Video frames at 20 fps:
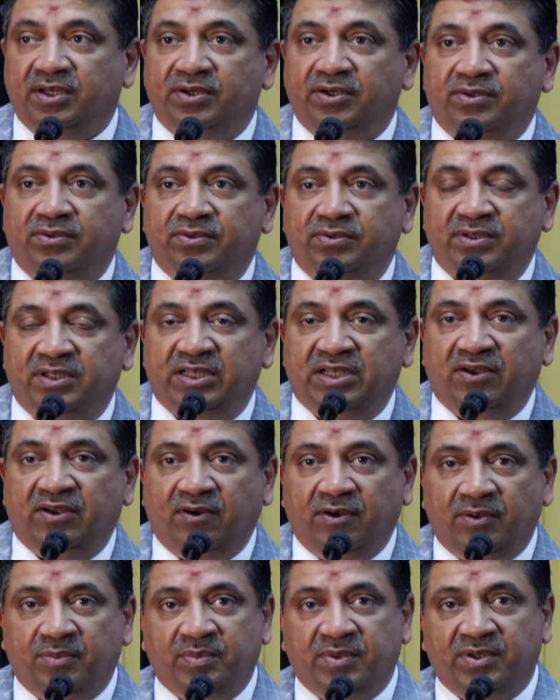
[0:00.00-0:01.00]
to the
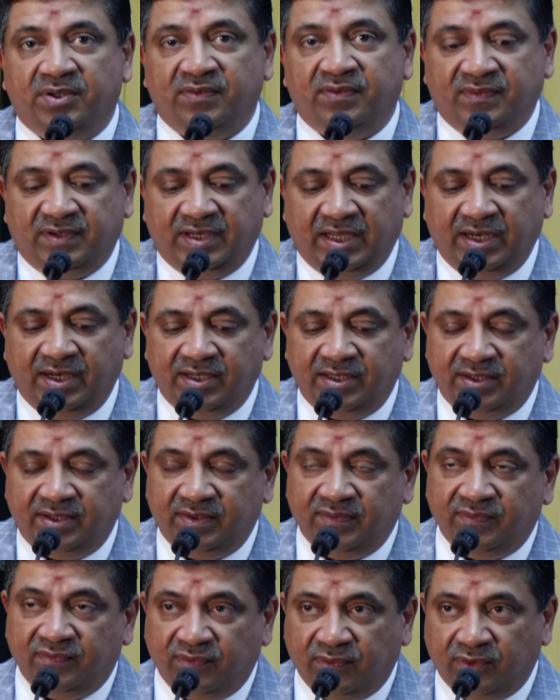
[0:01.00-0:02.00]
development of talent
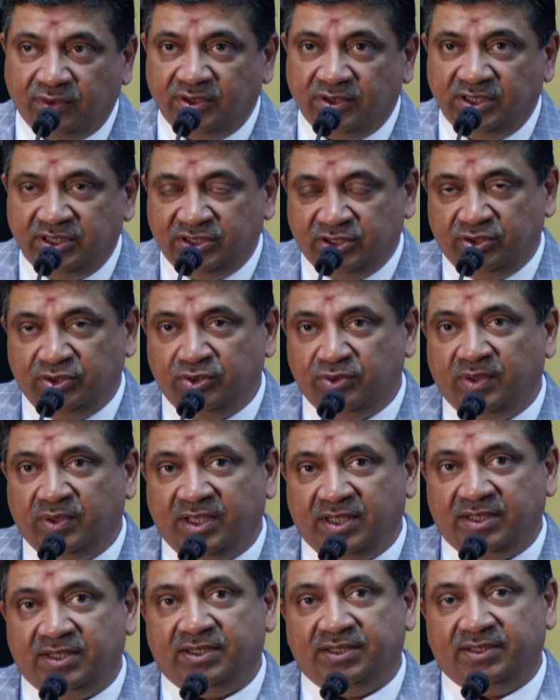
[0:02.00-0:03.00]
for this new
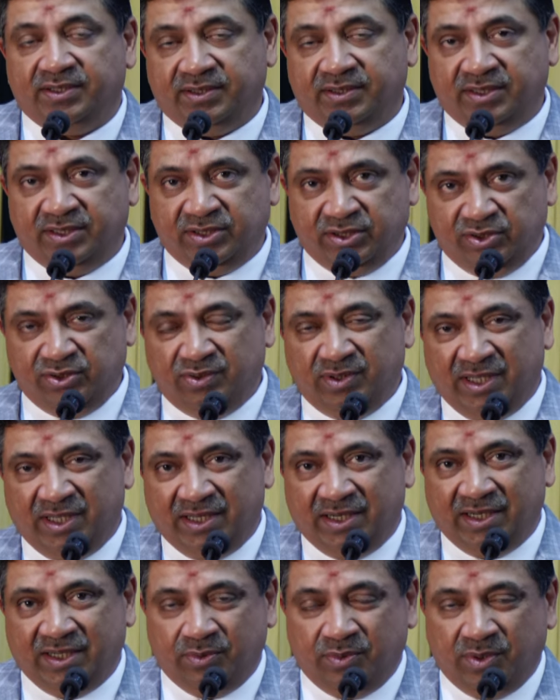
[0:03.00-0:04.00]
era. This new
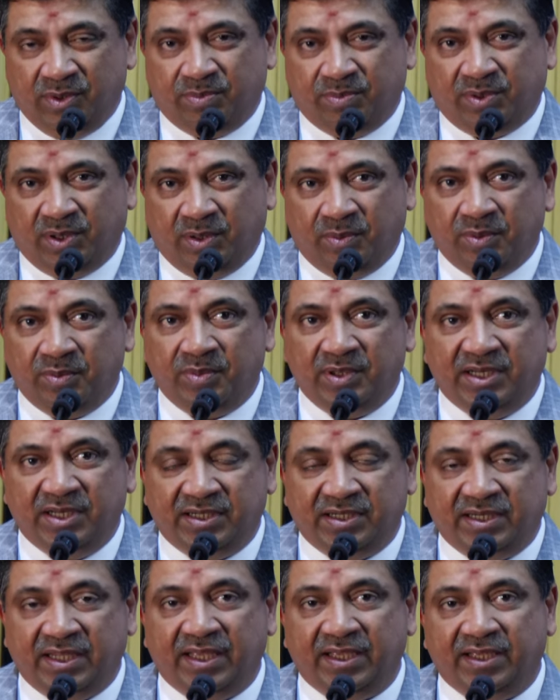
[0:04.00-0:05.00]
era will probably
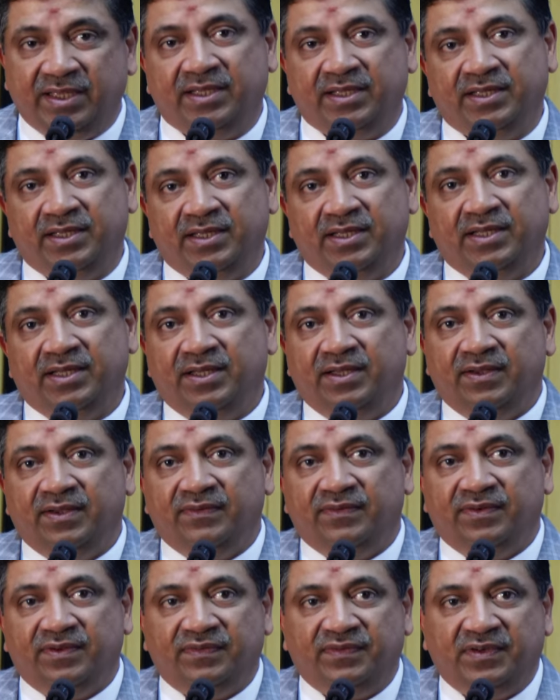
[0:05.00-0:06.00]
take
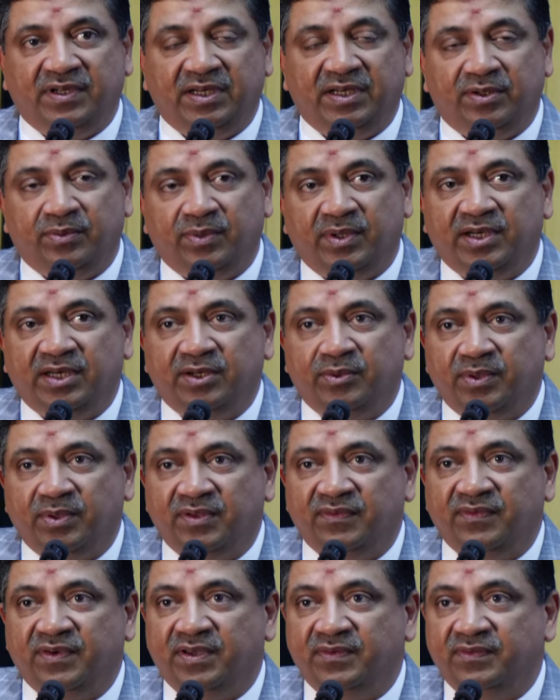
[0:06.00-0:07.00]
15, 20,
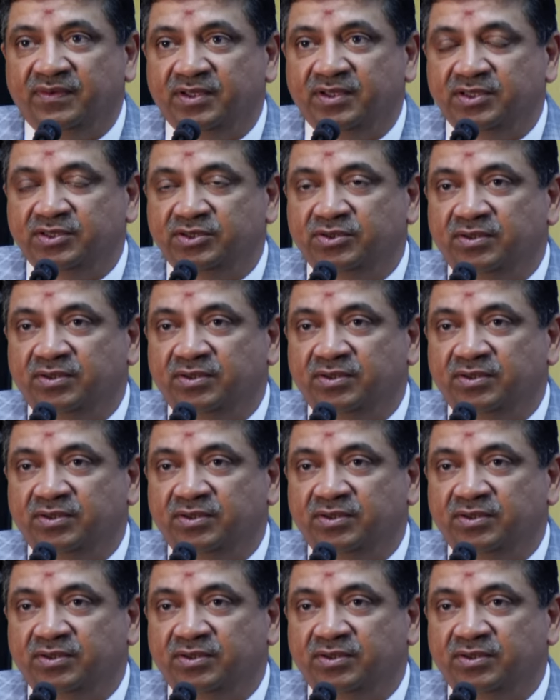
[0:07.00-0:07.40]
25 years to